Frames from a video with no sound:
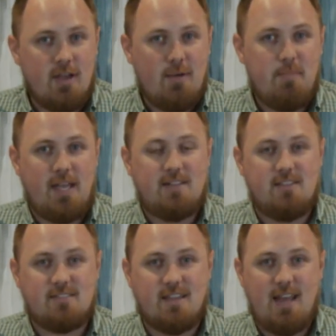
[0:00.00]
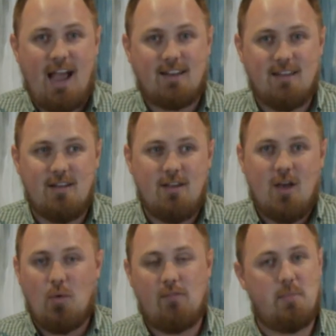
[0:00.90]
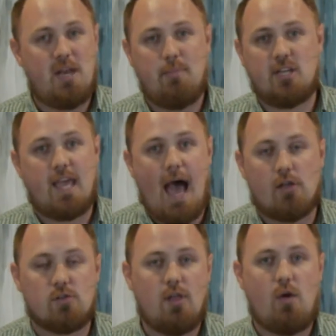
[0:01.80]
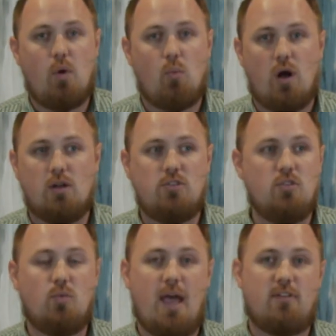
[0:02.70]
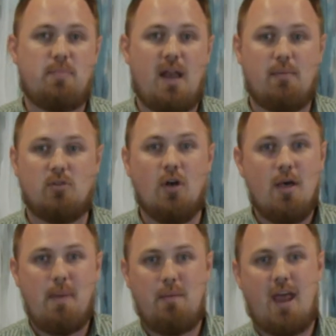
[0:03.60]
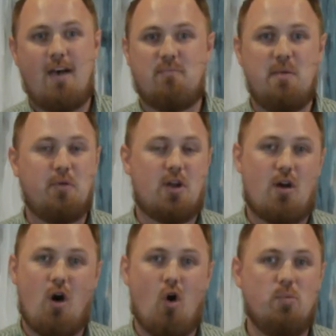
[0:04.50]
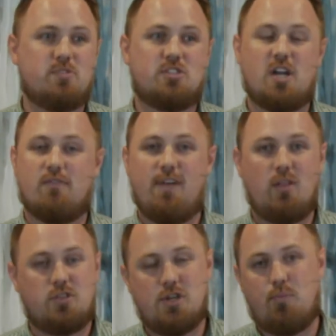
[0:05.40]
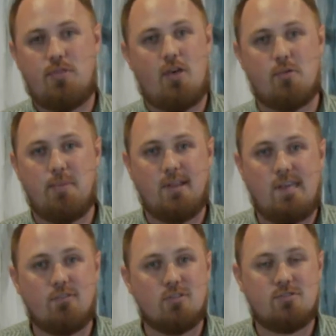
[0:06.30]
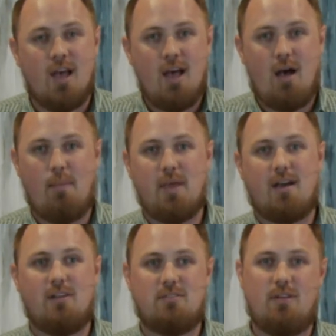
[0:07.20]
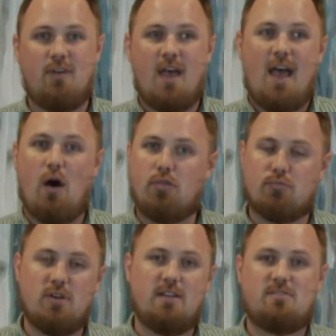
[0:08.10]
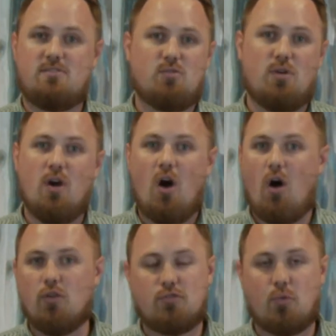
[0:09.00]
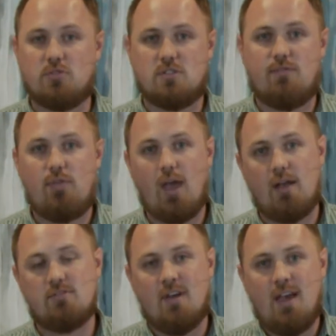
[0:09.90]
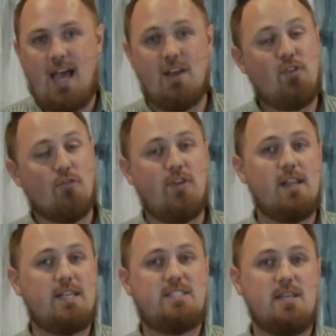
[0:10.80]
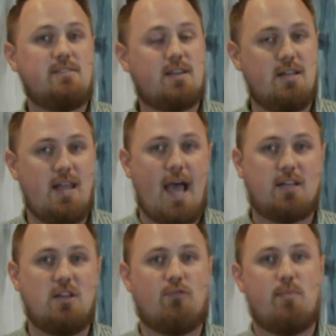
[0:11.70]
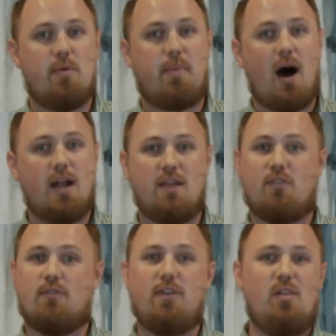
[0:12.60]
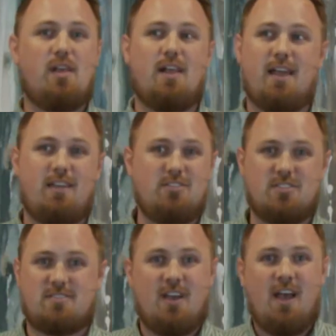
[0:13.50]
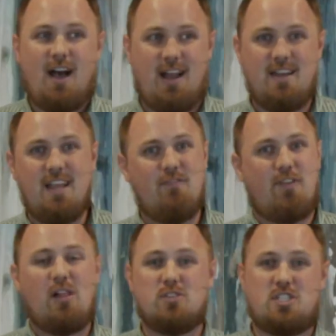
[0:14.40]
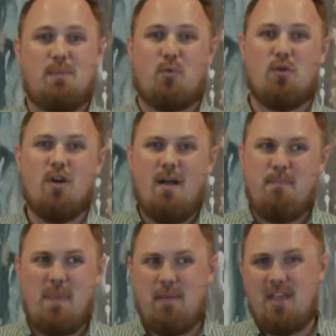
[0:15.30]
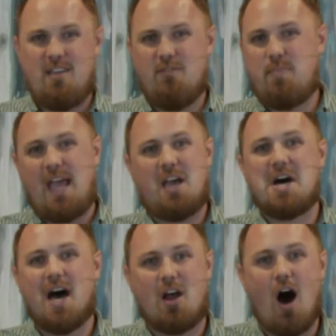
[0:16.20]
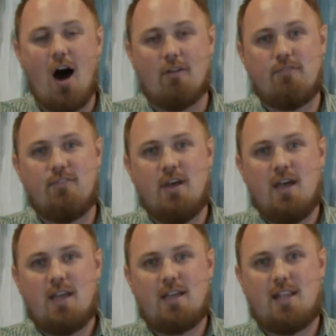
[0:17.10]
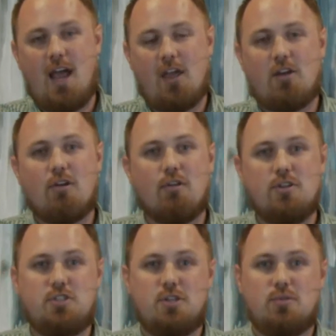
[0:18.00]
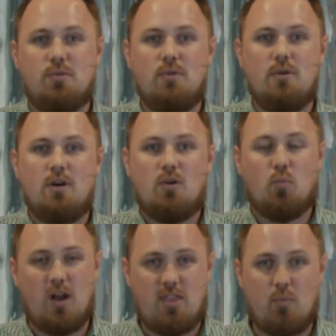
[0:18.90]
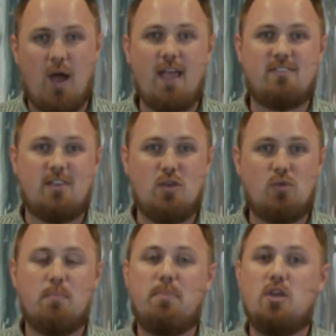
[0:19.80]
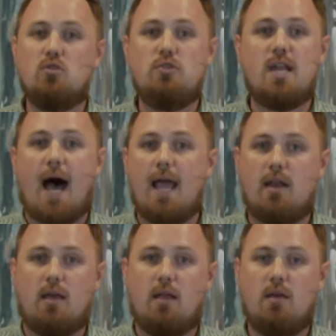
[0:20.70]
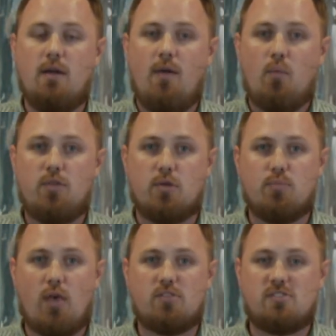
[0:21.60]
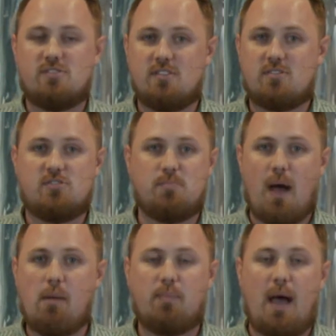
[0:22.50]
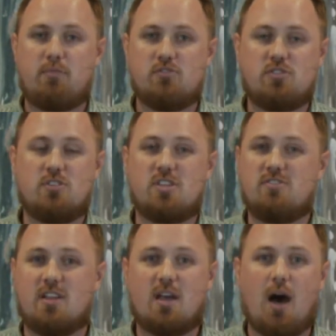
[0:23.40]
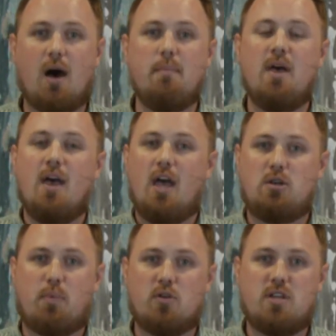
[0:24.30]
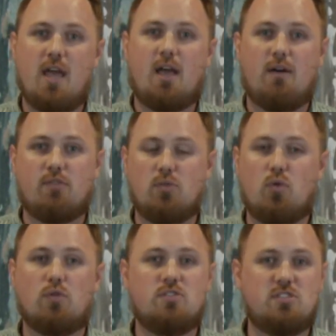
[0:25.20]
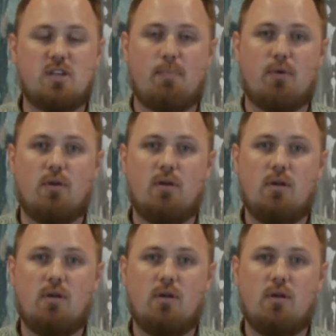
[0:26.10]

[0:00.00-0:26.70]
being disconnected. We haven't been able to gather like we wanted to. We haven't been able maybe to have people in our homes or share fellowship with other believers because of health risks or all sorts of things. And if you're feeling disconnected from the body, if you're feeling like you just need fellowship or maybe you've been cut off, can I encourage you? One of the ways that you can be united with your brothers and sisters at Bible Baptist Church is to come and to partake of the Lord's Supper.